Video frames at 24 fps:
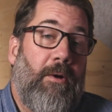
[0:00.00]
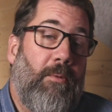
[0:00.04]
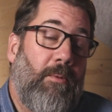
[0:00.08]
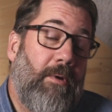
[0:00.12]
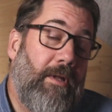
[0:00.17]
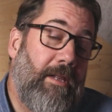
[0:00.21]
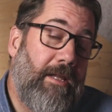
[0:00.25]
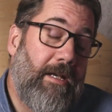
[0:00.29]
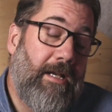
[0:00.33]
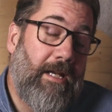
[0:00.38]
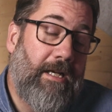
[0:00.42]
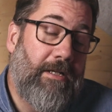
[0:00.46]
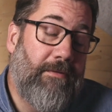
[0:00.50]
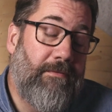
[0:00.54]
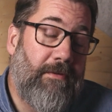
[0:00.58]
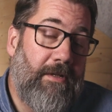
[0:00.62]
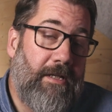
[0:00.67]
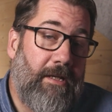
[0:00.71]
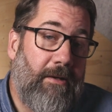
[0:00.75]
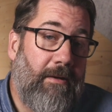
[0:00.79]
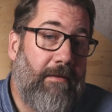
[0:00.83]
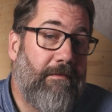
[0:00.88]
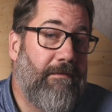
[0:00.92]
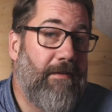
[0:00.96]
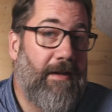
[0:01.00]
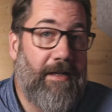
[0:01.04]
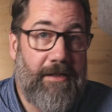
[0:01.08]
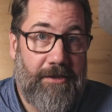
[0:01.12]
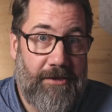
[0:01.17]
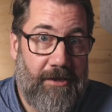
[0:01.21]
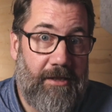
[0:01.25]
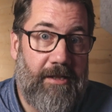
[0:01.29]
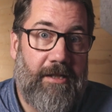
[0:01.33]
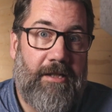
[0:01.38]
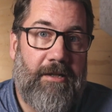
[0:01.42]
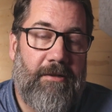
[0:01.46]
when the next video
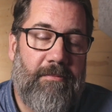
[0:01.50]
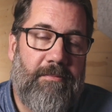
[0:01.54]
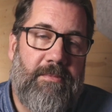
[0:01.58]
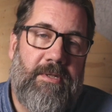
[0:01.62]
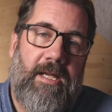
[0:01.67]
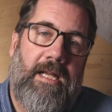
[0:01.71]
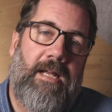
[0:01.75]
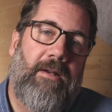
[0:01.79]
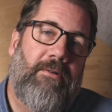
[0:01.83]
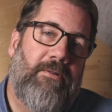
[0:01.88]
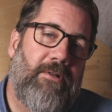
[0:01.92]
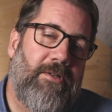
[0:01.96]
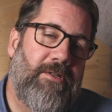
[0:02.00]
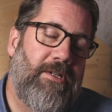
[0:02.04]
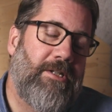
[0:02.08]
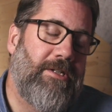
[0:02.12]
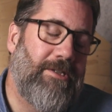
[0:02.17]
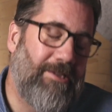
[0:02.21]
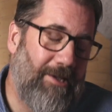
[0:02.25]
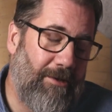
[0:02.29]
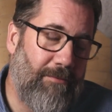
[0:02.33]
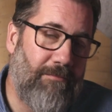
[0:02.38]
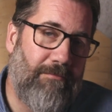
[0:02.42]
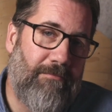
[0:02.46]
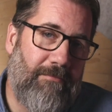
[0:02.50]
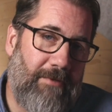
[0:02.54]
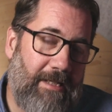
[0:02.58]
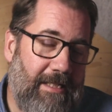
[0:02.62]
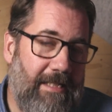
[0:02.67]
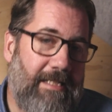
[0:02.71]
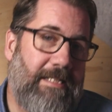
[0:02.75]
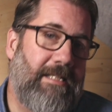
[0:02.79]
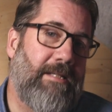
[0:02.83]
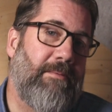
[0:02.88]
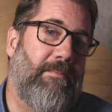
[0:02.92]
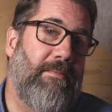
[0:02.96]
eventually comes out, because I don't
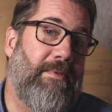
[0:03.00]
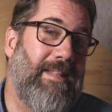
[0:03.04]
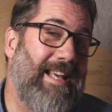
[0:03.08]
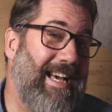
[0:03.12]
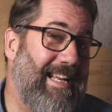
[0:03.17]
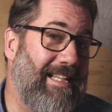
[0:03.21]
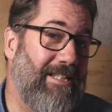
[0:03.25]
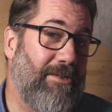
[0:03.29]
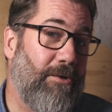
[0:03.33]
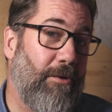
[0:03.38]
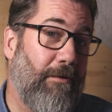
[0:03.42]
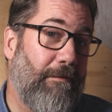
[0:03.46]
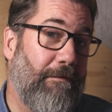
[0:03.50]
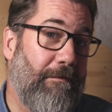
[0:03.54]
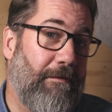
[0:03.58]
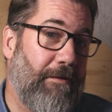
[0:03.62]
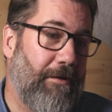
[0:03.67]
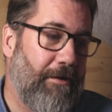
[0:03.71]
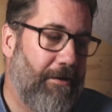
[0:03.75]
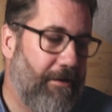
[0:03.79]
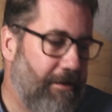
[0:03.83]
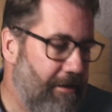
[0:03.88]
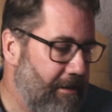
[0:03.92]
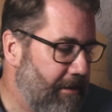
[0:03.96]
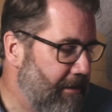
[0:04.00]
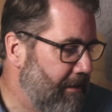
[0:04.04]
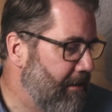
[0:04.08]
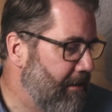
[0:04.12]
release them that often.